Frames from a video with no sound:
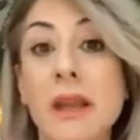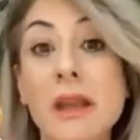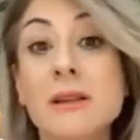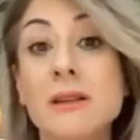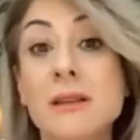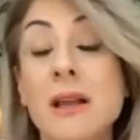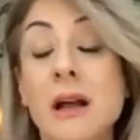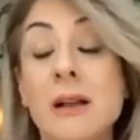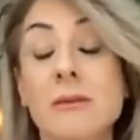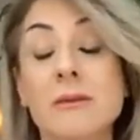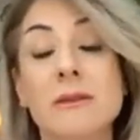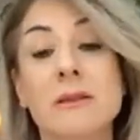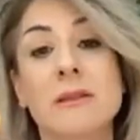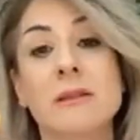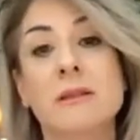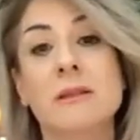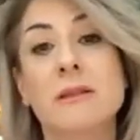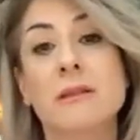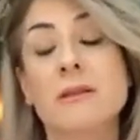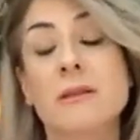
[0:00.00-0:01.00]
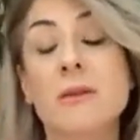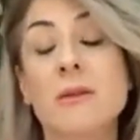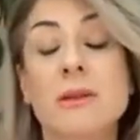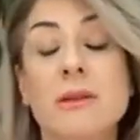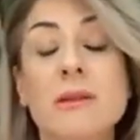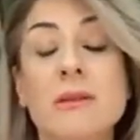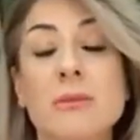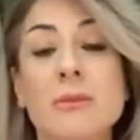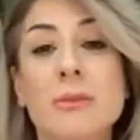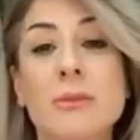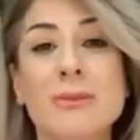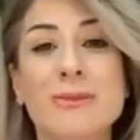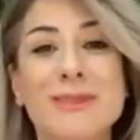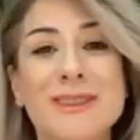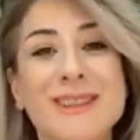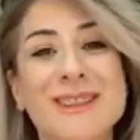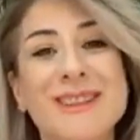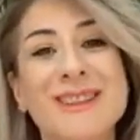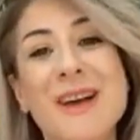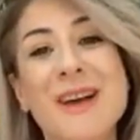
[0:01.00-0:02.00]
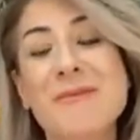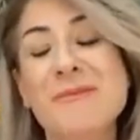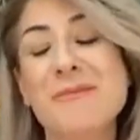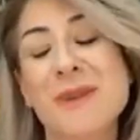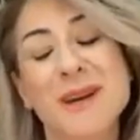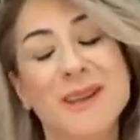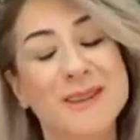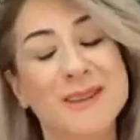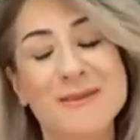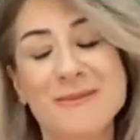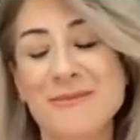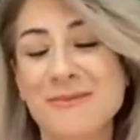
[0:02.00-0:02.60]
selves. So it's yeah, but